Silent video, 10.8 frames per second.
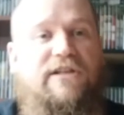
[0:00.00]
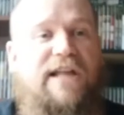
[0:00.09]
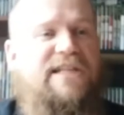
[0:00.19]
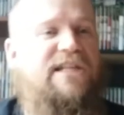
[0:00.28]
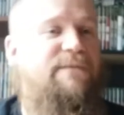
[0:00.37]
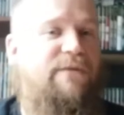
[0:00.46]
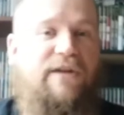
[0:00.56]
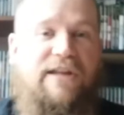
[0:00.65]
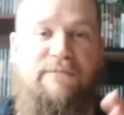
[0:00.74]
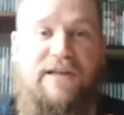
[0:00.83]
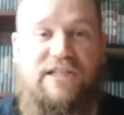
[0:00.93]
You know, that's something I
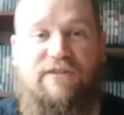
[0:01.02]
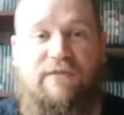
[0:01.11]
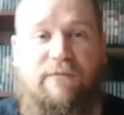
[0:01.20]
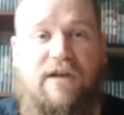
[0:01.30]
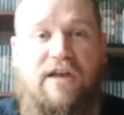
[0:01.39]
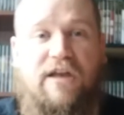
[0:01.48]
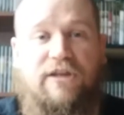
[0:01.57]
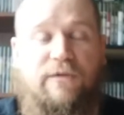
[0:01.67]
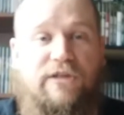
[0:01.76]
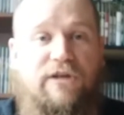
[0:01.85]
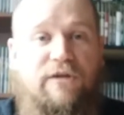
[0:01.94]
really missed from
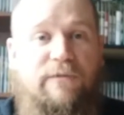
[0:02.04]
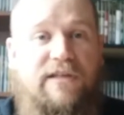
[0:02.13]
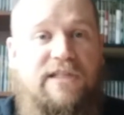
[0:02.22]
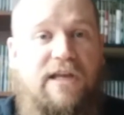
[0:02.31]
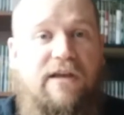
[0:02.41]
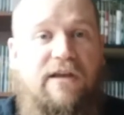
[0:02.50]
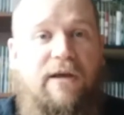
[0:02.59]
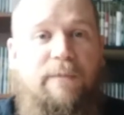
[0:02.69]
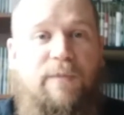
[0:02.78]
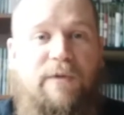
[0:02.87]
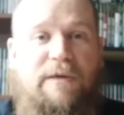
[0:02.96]
YouTube is
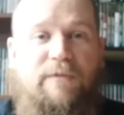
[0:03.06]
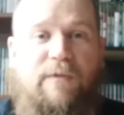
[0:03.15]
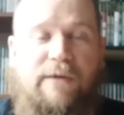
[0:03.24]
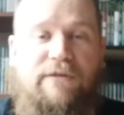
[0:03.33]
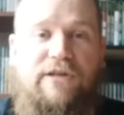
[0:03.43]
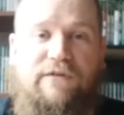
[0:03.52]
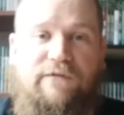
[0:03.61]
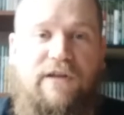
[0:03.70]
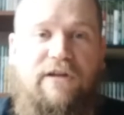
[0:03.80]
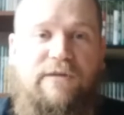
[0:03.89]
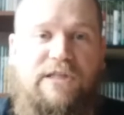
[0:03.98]
when people were able to do
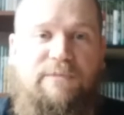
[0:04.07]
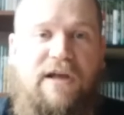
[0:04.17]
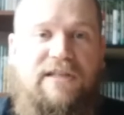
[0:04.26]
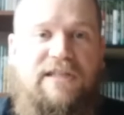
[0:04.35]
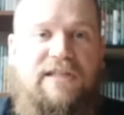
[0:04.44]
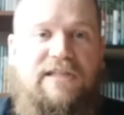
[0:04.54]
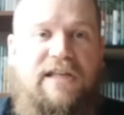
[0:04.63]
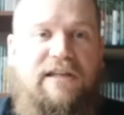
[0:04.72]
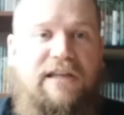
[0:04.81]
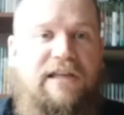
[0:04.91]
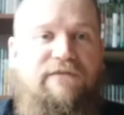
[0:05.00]
video responses
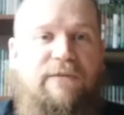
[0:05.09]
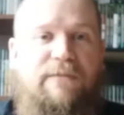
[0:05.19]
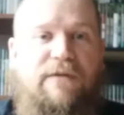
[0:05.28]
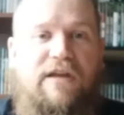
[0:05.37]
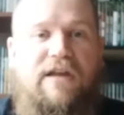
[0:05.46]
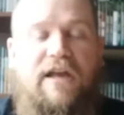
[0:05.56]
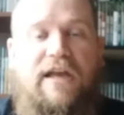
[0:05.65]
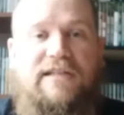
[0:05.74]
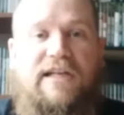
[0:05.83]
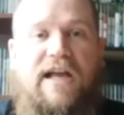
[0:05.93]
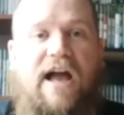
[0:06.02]
and leave them
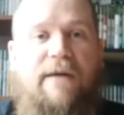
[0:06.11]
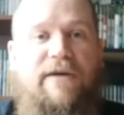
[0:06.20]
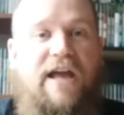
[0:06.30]
as a comment.